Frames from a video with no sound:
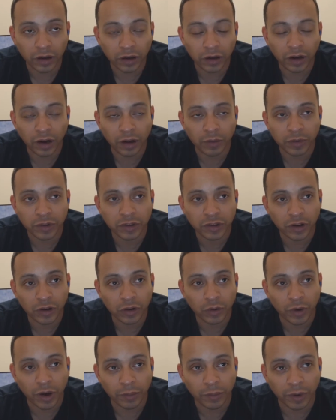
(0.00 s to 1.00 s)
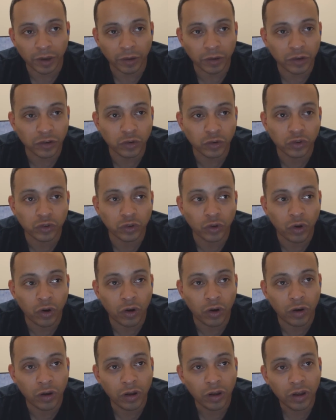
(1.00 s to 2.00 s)
And, and I'm going to tell you what I mean. Because you
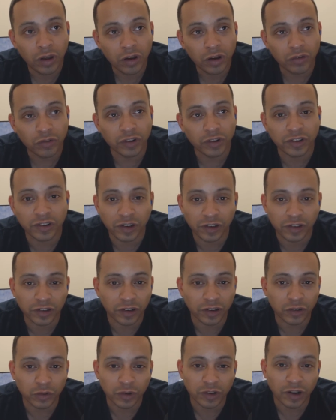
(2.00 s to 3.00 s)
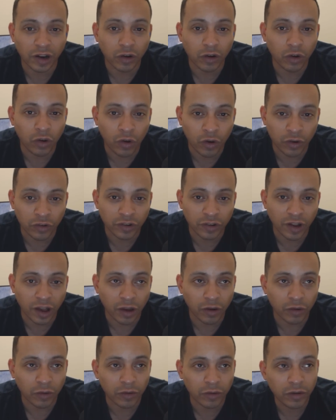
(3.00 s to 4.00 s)
saw Resistance was like a launch
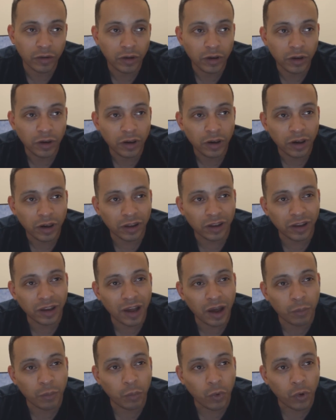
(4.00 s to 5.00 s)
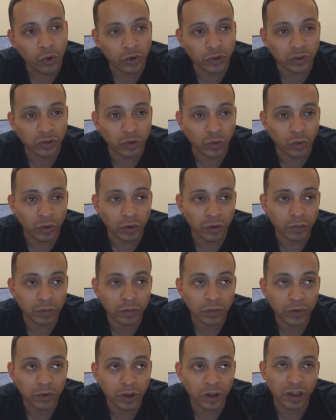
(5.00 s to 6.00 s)
title, and then you got MotorStorm,
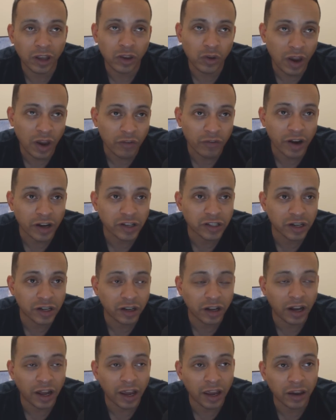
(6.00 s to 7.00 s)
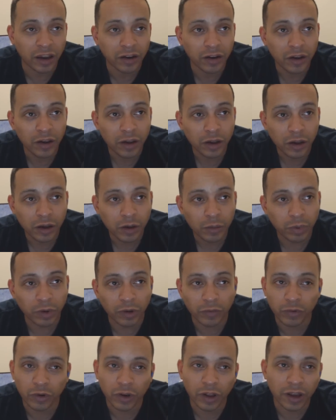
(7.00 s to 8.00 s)
and then you have Ratchet and Clank,
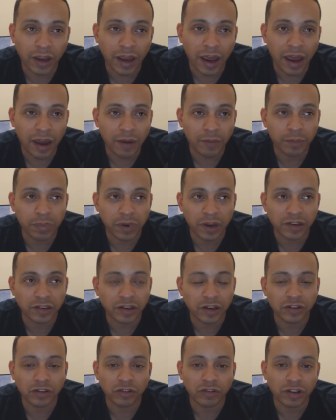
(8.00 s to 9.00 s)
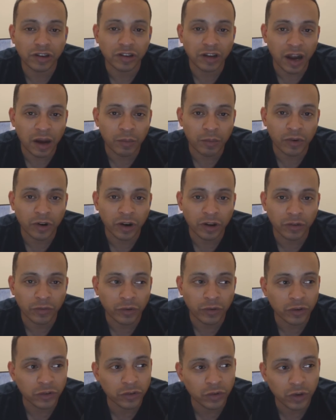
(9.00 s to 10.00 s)
but if you look at PlayStation 3's library, the
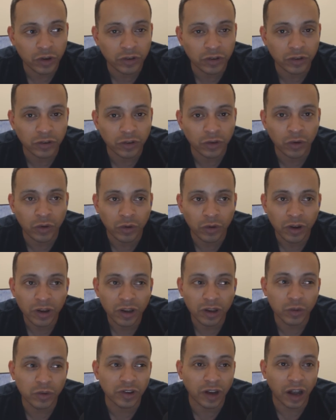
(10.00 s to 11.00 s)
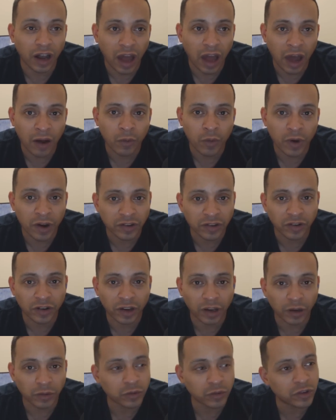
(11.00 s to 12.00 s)
first two years or so, it was a lot of
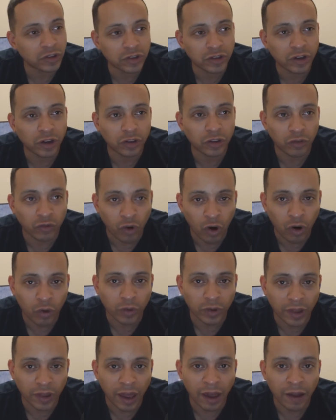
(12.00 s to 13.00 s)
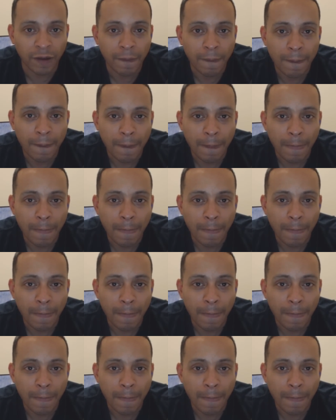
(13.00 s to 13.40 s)
Western games, which is nothing wrong with that.